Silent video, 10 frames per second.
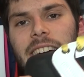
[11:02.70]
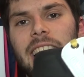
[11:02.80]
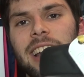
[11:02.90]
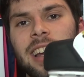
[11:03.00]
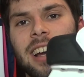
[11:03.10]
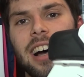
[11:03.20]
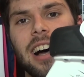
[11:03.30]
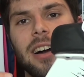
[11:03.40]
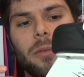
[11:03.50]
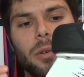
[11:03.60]
that
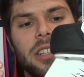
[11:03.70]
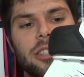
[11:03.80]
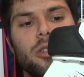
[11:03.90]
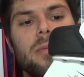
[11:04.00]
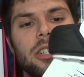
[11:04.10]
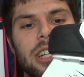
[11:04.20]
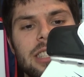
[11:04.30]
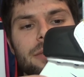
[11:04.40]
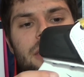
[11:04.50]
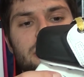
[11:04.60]
really too much
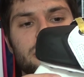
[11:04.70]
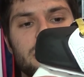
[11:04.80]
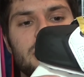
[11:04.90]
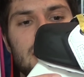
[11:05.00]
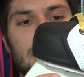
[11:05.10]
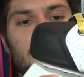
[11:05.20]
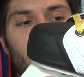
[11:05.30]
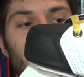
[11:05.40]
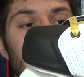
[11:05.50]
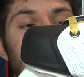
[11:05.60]
as a feature,
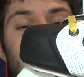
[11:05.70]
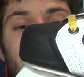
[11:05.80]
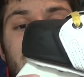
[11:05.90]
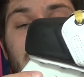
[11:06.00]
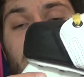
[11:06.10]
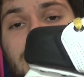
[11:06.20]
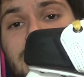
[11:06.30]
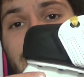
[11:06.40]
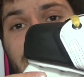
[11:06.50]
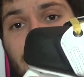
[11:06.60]
more or less just something
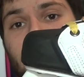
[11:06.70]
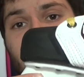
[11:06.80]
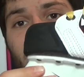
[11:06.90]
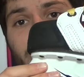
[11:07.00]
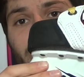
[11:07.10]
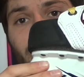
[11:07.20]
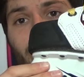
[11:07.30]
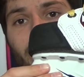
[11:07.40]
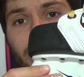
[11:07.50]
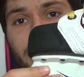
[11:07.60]
that comes along with the
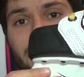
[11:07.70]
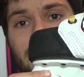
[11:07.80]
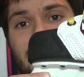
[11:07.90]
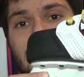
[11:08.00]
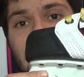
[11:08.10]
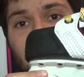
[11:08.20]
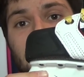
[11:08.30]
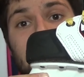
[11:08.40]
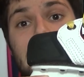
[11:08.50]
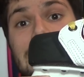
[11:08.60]
holder
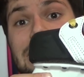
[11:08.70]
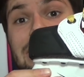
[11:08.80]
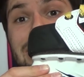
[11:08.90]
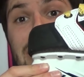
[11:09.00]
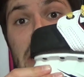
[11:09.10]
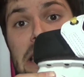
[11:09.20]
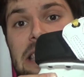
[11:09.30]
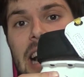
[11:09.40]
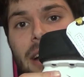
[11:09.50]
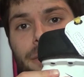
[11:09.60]
just because it
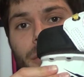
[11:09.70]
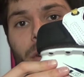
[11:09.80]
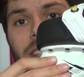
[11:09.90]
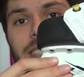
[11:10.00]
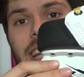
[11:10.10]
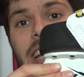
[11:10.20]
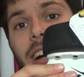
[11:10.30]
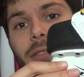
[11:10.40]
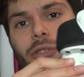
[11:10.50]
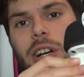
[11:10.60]
needs that for the
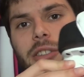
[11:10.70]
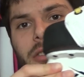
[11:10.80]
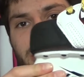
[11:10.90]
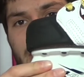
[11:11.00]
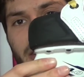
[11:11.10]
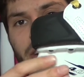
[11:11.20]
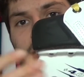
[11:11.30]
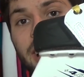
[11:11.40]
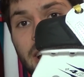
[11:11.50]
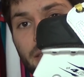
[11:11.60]
sake of structural
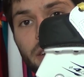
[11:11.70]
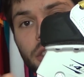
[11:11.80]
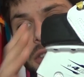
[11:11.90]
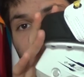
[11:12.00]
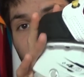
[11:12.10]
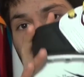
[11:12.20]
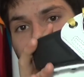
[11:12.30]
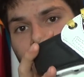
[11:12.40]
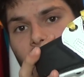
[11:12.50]
integrity. Visually, I like the